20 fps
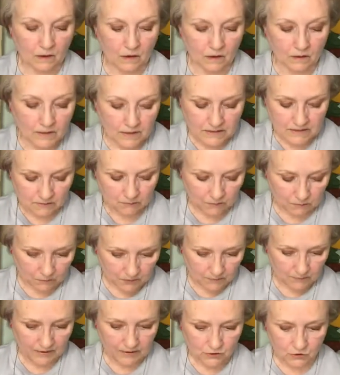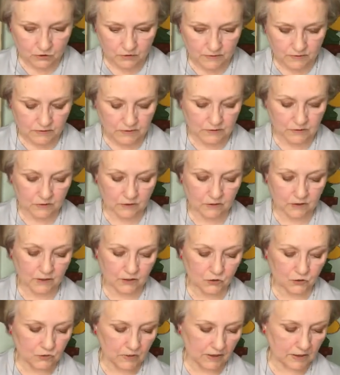Okay, so we want to make sure this is good
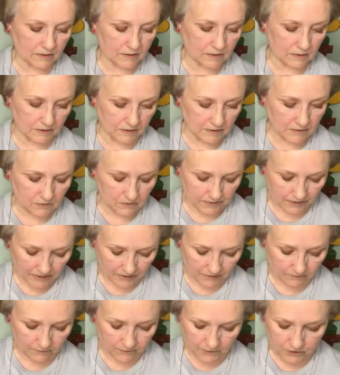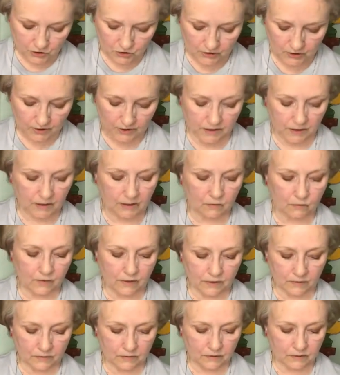and dry, so let's go ahead and finish cutting
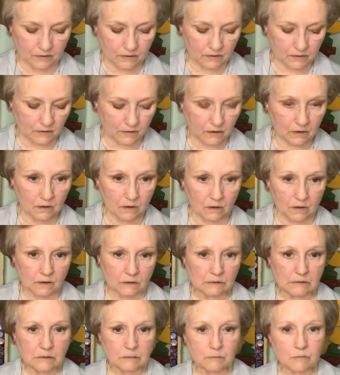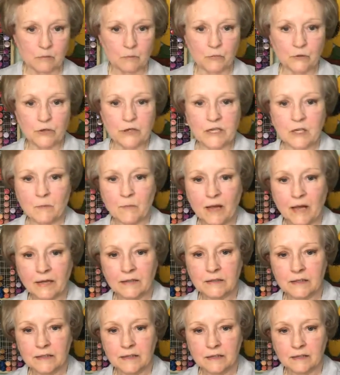around it. Let me bring you
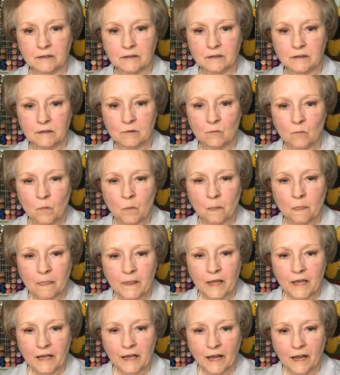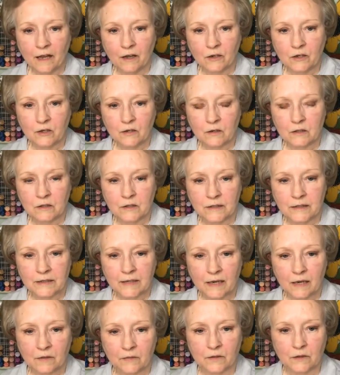back down. How do you clean
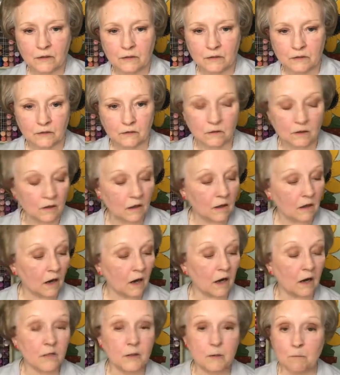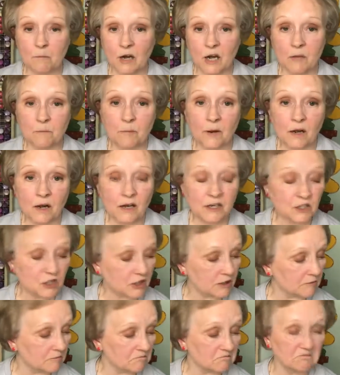out the glue? Uh, the Mod Podge
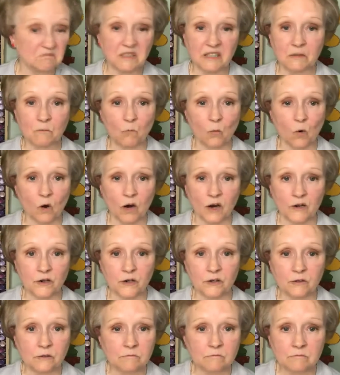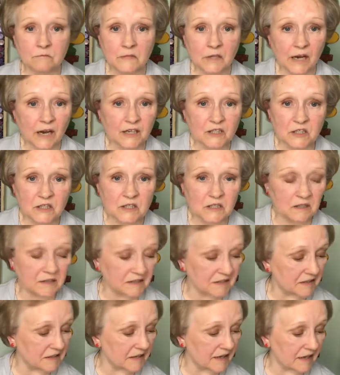in water. I just
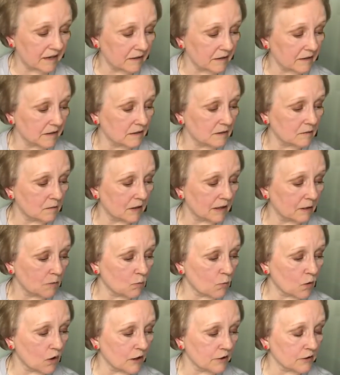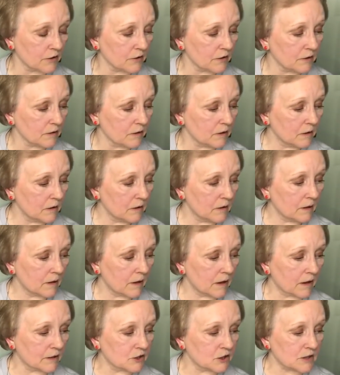clean it out in, in water,
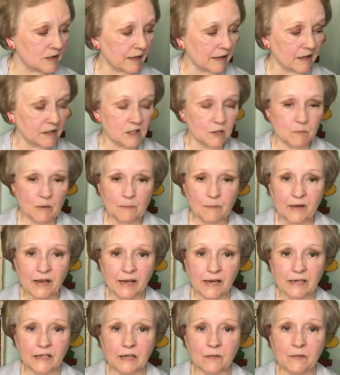uh, just like I do my paint,